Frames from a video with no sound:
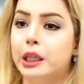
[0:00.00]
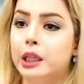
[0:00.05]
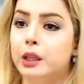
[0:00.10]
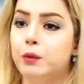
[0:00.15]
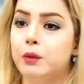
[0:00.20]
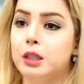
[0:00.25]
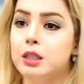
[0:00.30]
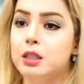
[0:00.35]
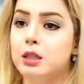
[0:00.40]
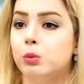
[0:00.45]

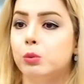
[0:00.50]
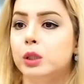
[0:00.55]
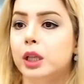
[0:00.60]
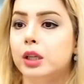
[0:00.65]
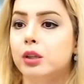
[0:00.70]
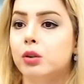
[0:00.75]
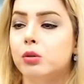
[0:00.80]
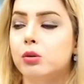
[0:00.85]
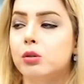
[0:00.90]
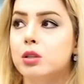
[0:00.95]
giving
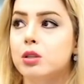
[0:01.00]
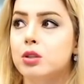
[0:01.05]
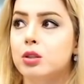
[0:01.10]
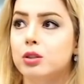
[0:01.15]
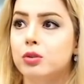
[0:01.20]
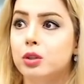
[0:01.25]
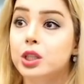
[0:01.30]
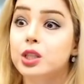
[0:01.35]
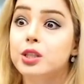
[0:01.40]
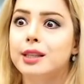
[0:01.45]

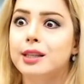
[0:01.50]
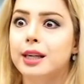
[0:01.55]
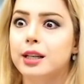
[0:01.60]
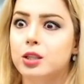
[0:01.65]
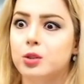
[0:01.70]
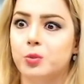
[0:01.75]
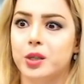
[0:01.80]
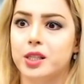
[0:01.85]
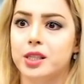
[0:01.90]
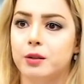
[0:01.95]
simulators richly
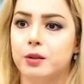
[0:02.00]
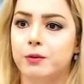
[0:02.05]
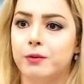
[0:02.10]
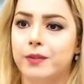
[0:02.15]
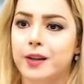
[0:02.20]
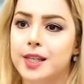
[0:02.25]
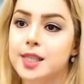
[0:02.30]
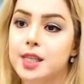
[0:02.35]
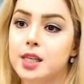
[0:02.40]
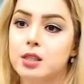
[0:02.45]
expressive
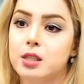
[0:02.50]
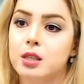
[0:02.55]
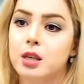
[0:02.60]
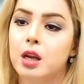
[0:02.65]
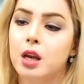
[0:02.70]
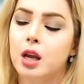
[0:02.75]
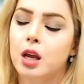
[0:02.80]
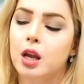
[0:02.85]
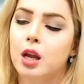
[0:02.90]
faces,